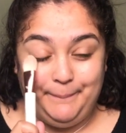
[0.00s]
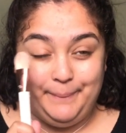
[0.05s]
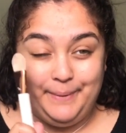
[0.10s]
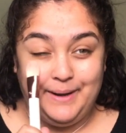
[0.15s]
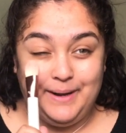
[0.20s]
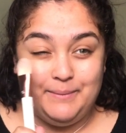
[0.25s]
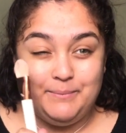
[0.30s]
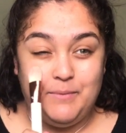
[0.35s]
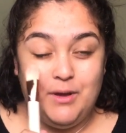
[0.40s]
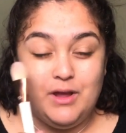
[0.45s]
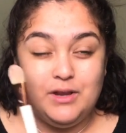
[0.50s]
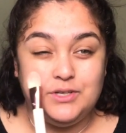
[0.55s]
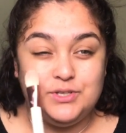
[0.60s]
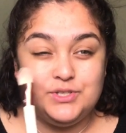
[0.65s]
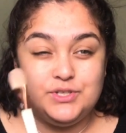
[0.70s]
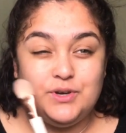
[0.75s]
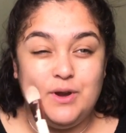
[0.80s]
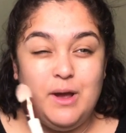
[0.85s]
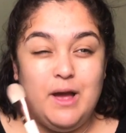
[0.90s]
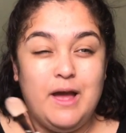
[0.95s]
But I'm not
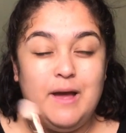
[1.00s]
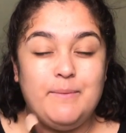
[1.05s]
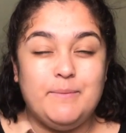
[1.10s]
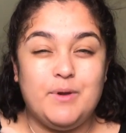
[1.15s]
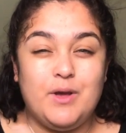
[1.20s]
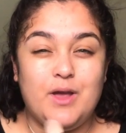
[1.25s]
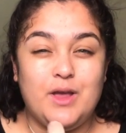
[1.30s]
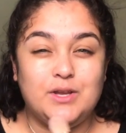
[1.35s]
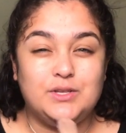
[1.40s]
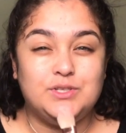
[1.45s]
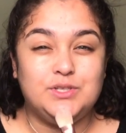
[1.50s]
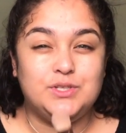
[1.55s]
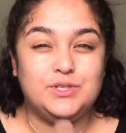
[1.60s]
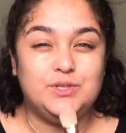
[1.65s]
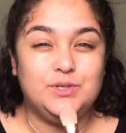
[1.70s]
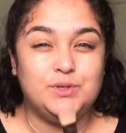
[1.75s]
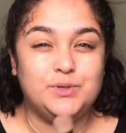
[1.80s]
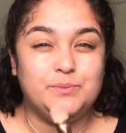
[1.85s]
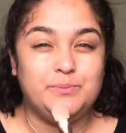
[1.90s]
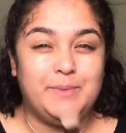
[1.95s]
sure how I'm going to
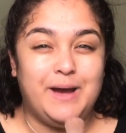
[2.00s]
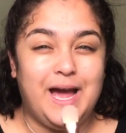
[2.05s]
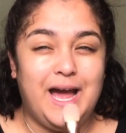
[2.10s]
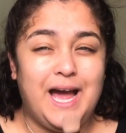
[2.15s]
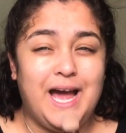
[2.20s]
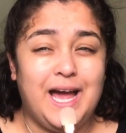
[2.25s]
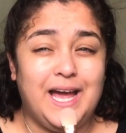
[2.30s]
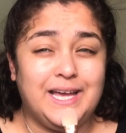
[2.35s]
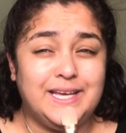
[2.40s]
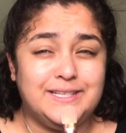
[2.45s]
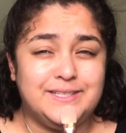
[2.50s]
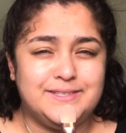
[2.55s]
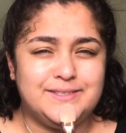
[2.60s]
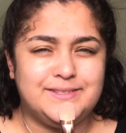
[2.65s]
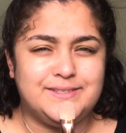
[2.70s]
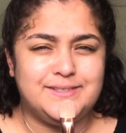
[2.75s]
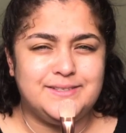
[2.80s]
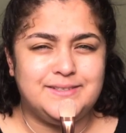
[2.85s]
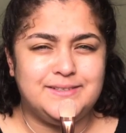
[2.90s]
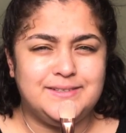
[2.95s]
do my
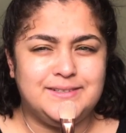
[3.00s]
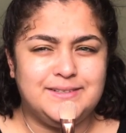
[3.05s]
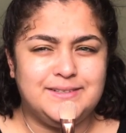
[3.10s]
eyes.